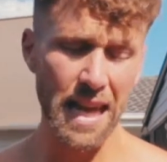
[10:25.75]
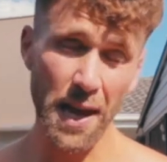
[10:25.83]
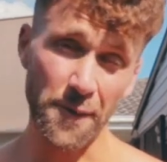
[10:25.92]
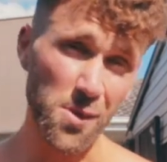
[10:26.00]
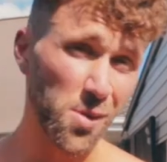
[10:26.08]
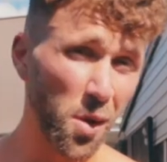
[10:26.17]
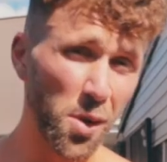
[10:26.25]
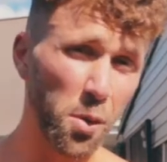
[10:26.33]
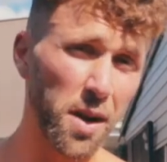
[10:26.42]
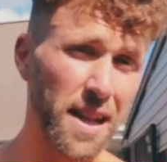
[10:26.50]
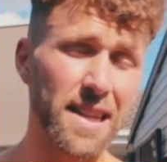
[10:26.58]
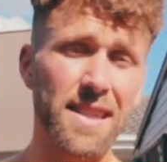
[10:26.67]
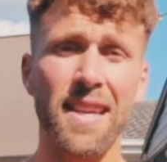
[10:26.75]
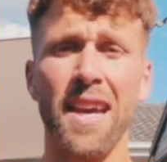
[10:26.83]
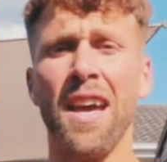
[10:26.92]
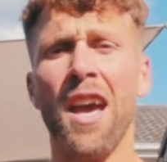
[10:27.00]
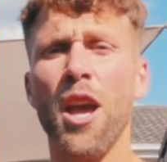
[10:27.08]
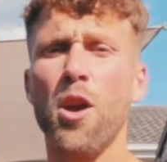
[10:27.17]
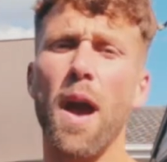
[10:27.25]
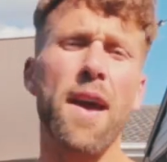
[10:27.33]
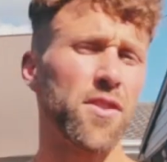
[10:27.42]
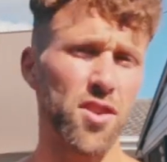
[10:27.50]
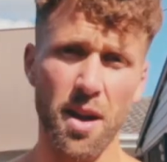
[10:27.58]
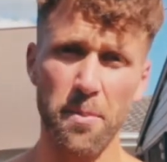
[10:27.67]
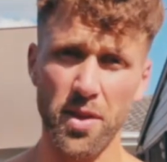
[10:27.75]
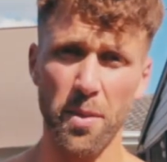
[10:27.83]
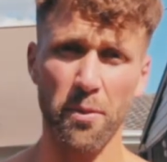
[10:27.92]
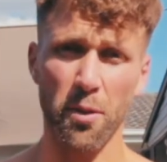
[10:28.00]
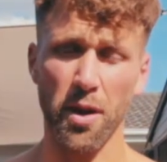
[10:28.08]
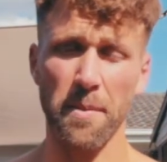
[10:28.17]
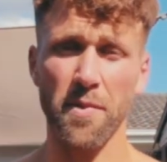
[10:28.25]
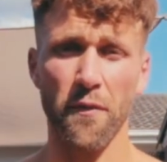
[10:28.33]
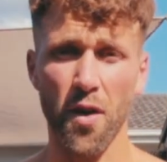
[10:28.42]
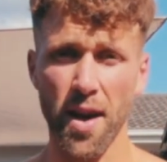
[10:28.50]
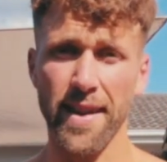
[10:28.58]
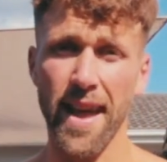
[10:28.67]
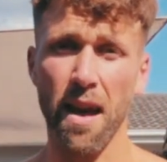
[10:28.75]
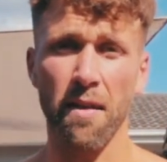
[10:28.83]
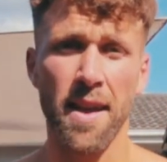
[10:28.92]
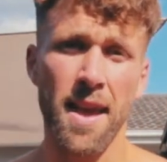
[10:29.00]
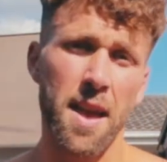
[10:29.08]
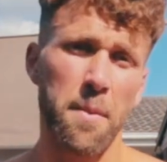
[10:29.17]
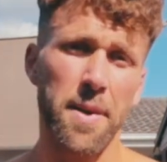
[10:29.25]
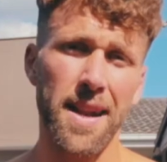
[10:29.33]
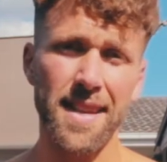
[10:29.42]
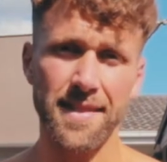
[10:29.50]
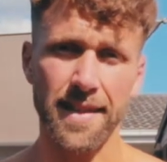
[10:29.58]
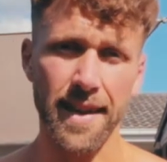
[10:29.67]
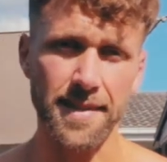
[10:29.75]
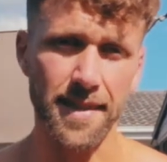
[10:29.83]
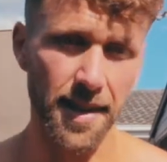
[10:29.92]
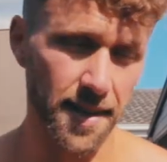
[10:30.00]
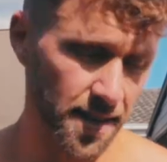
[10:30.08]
If you don't know what it is, you'll have to jump on the program to find out, but here's a taster.